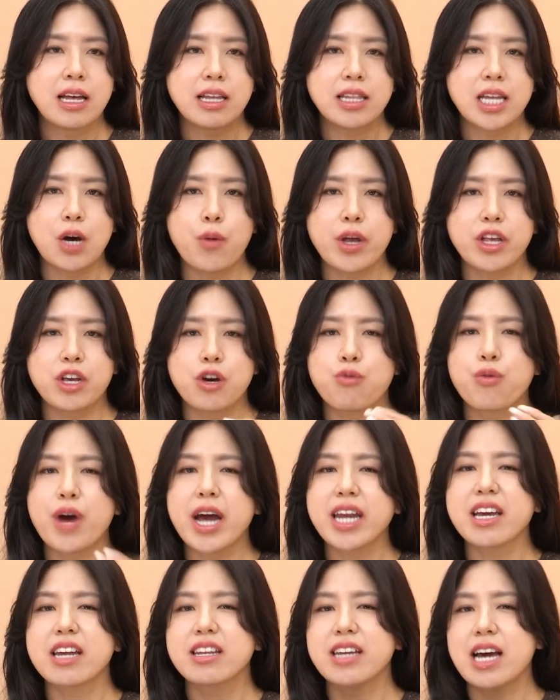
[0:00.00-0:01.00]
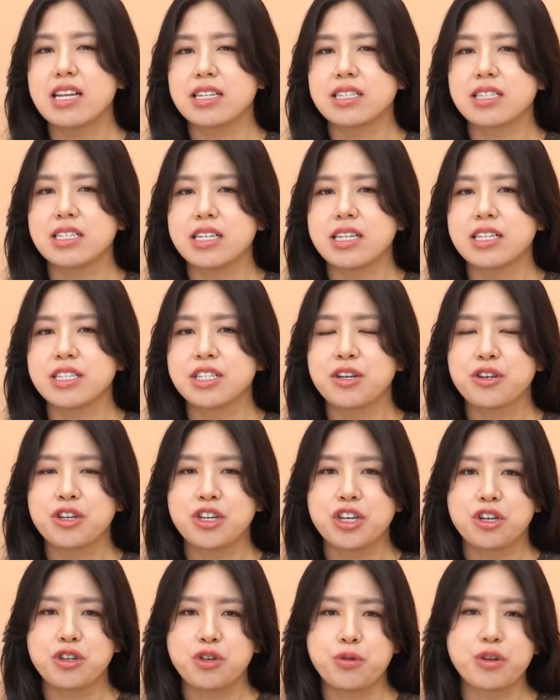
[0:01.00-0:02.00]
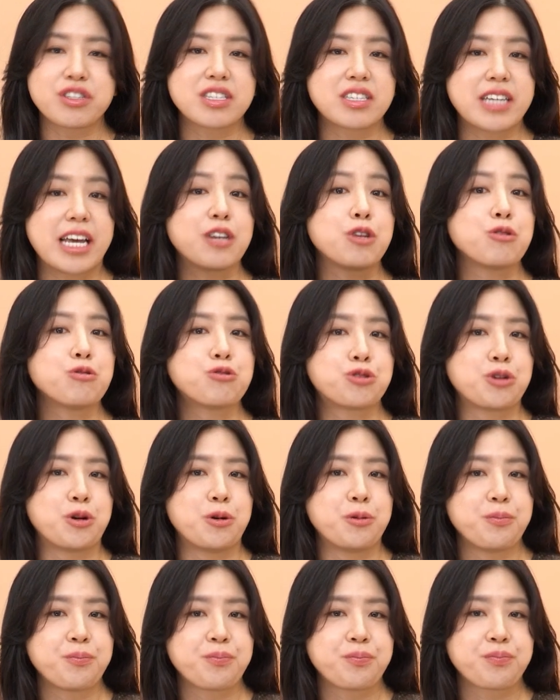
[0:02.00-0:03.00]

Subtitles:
Now when you're writing analysis, you want to stay neutral,